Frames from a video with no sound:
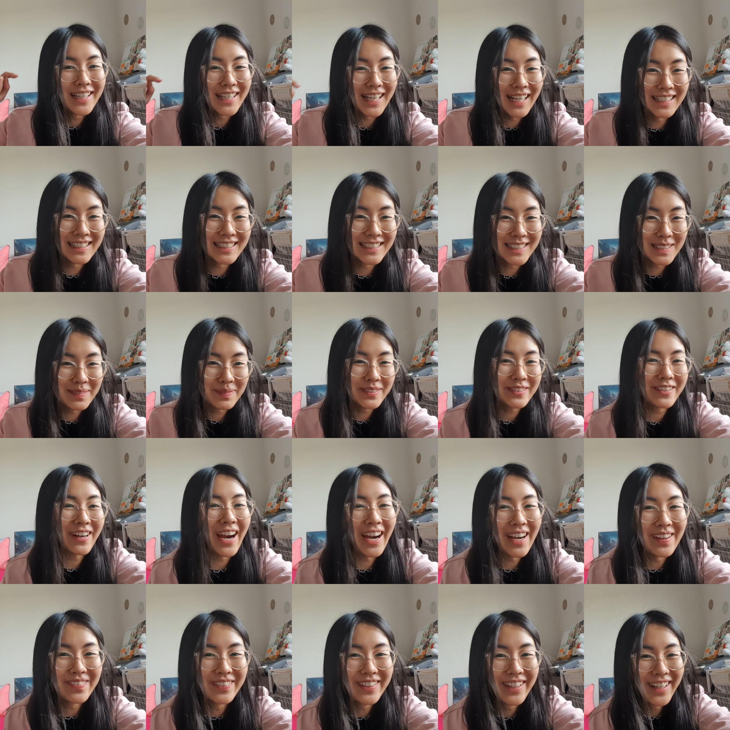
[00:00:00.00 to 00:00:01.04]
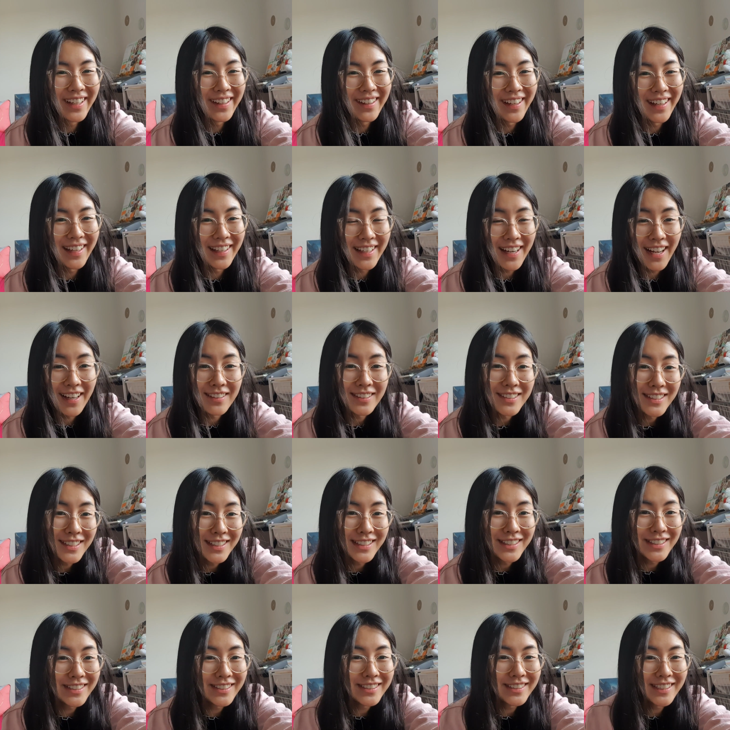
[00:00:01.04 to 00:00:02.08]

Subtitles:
and subscribe, and I'll see you